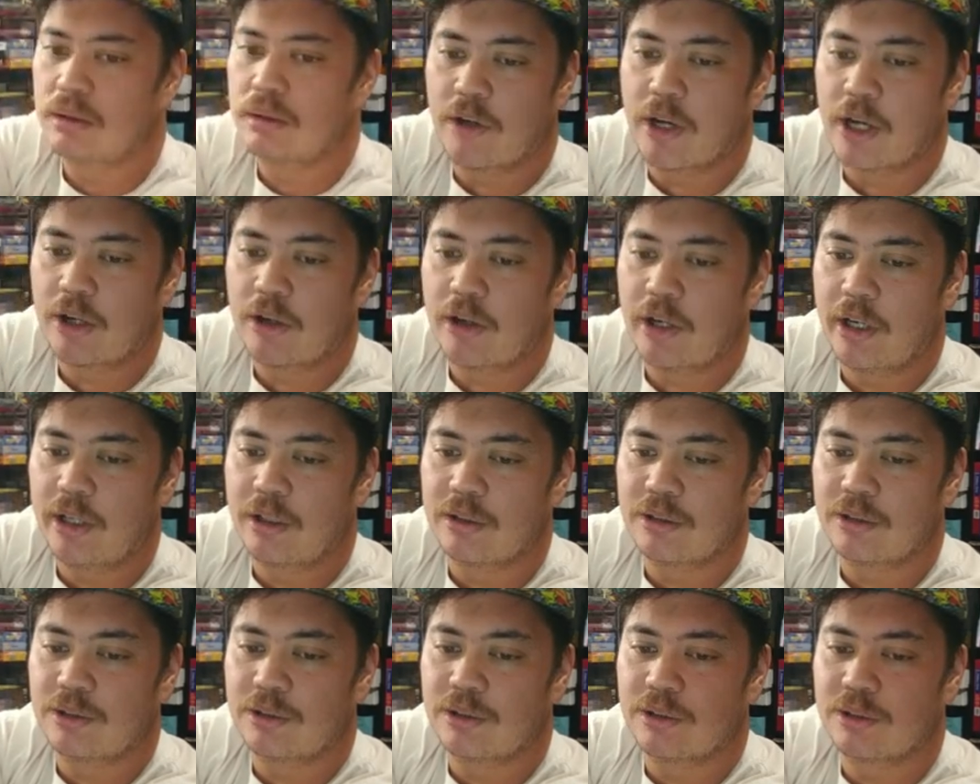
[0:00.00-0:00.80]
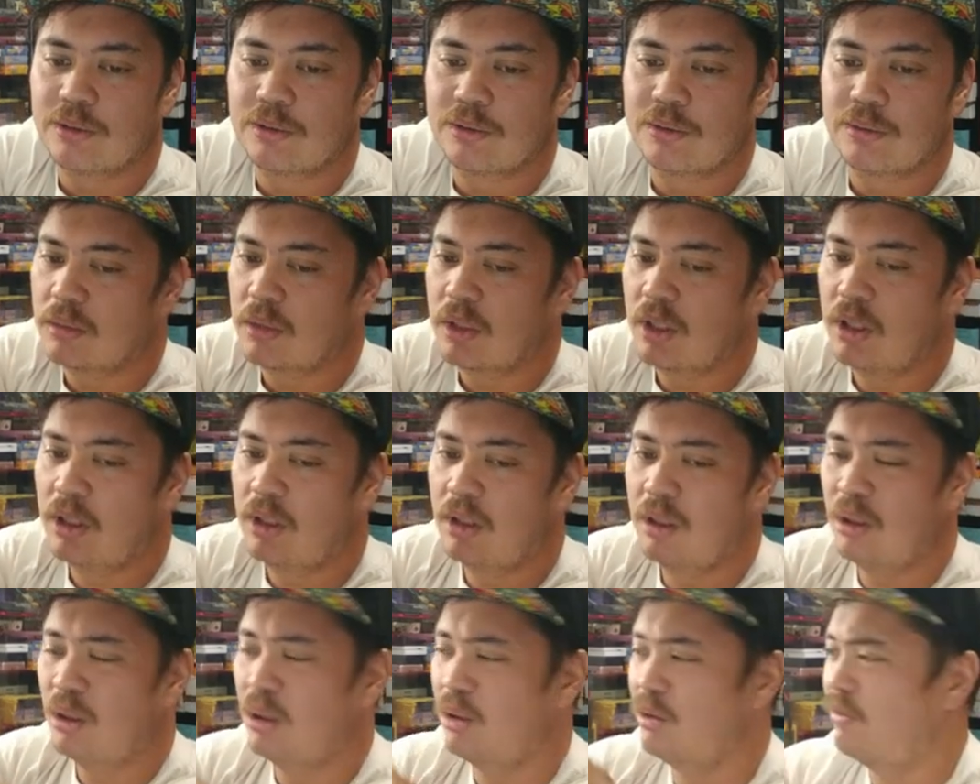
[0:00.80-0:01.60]
Fire Ant,
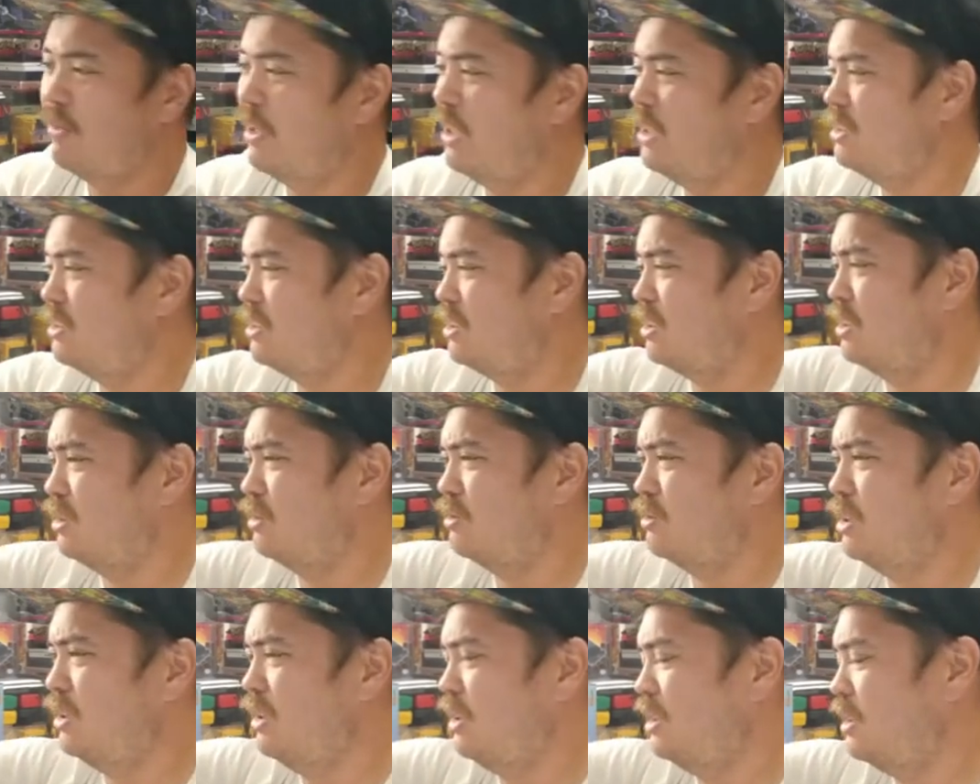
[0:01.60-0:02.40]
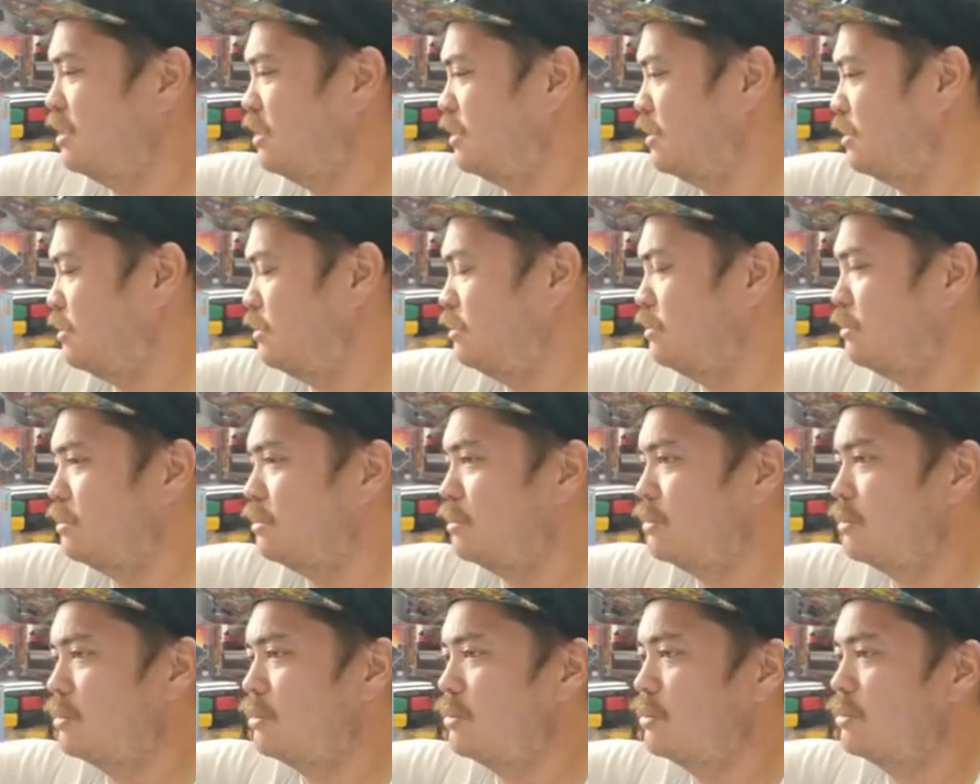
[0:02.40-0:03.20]
Larvesta, really?
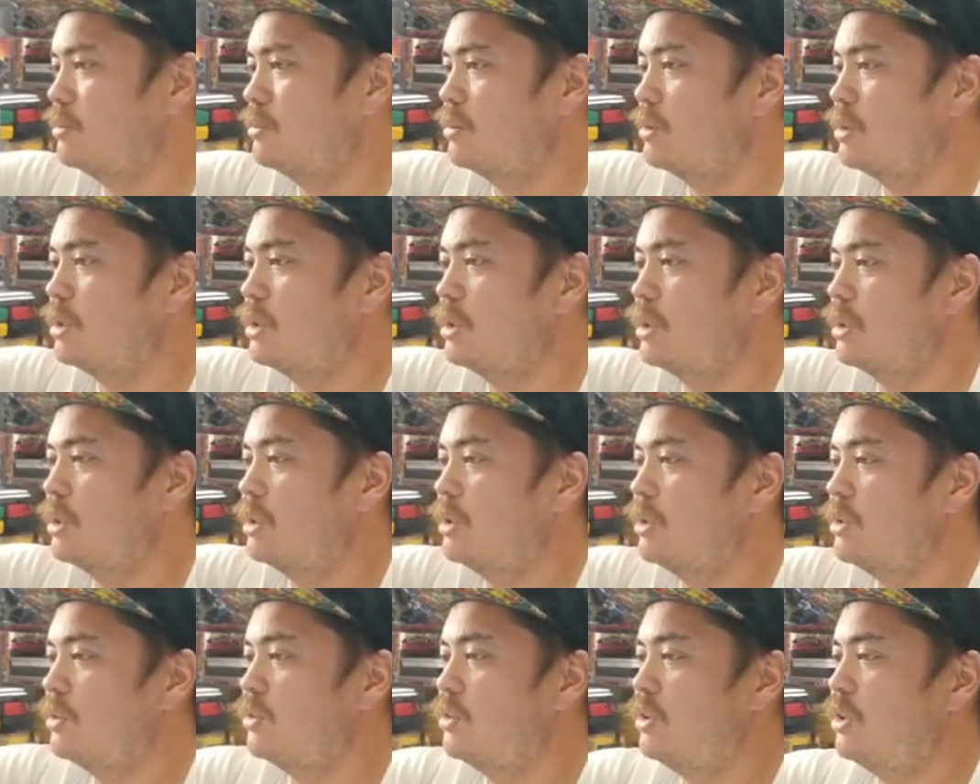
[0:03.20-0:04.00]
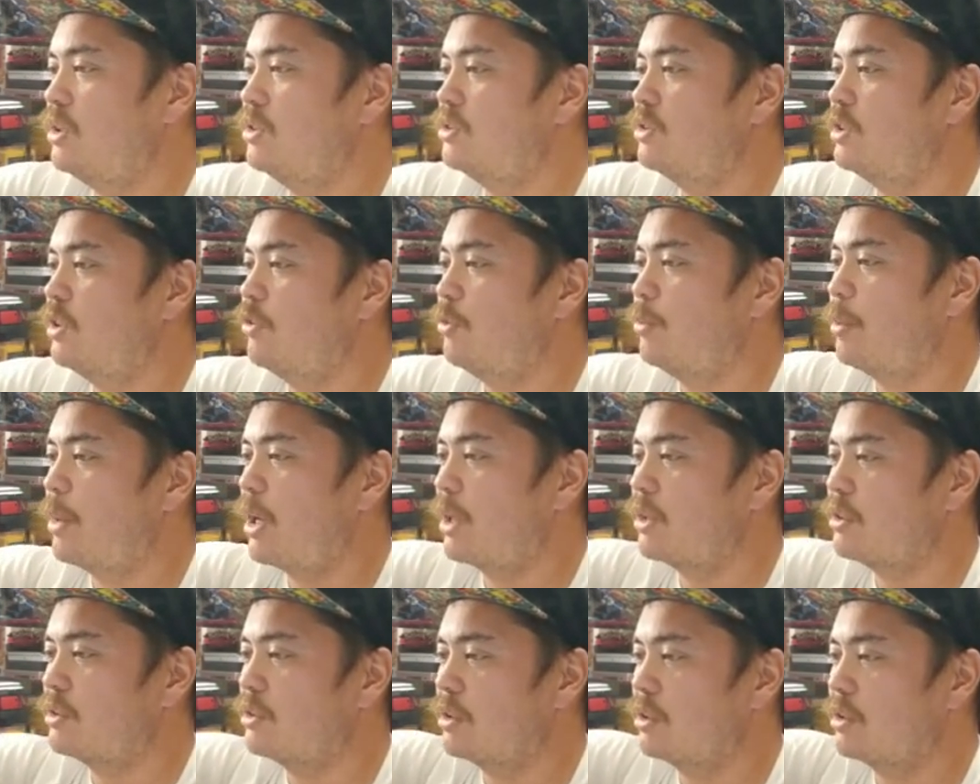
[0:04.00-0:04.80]
Seen these different
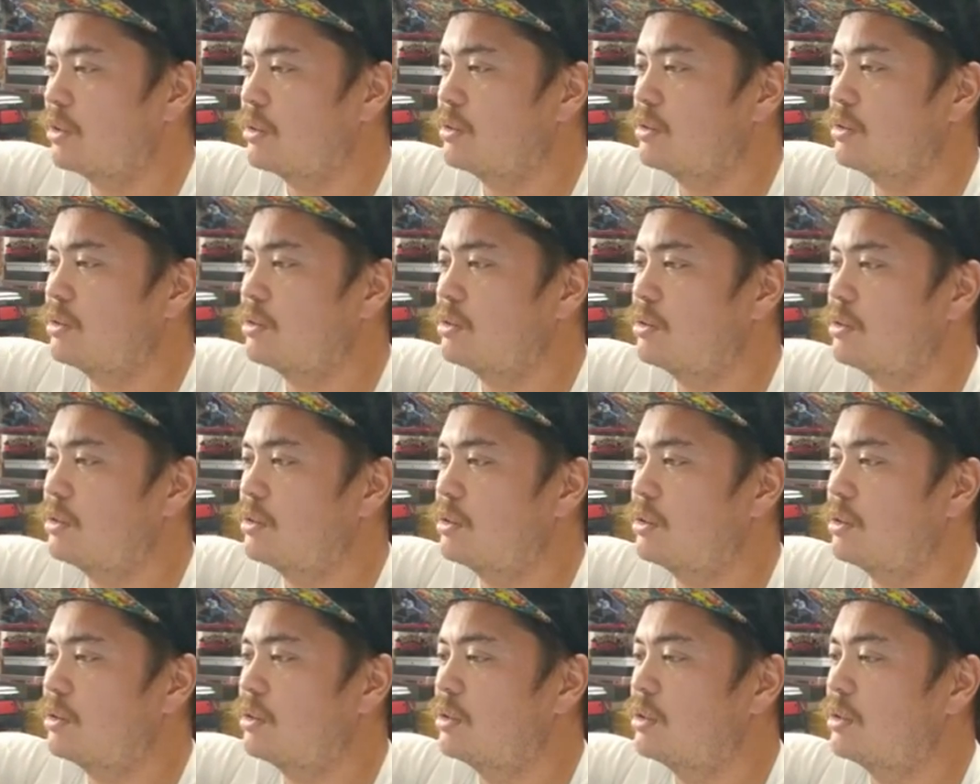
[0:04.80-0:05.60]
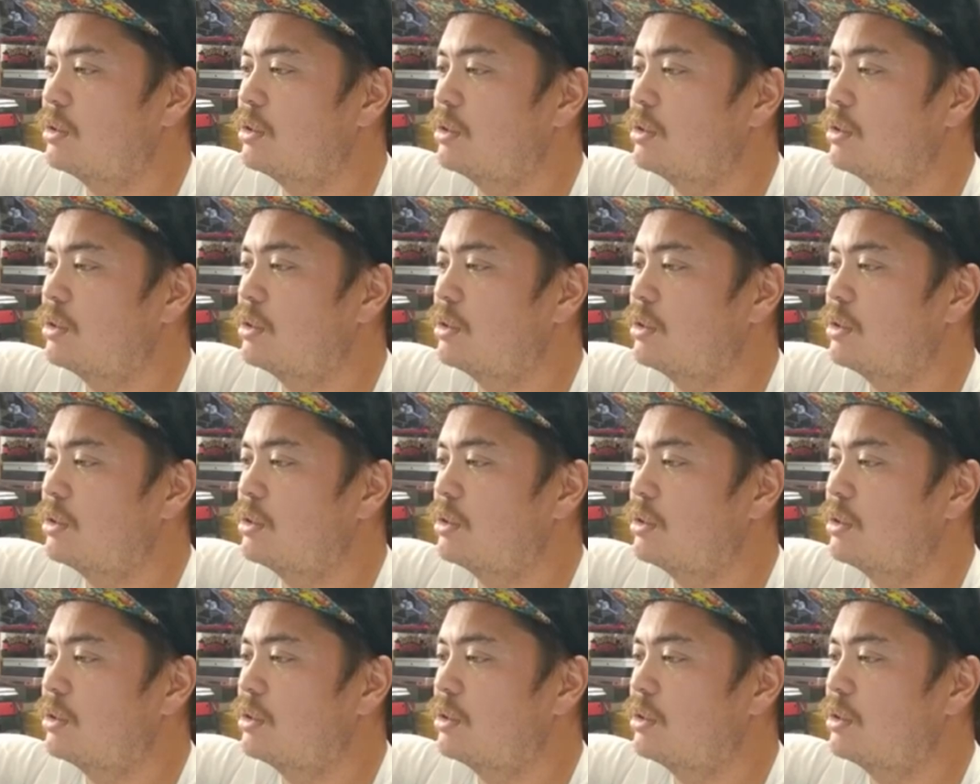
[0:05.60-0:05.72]
pack charts.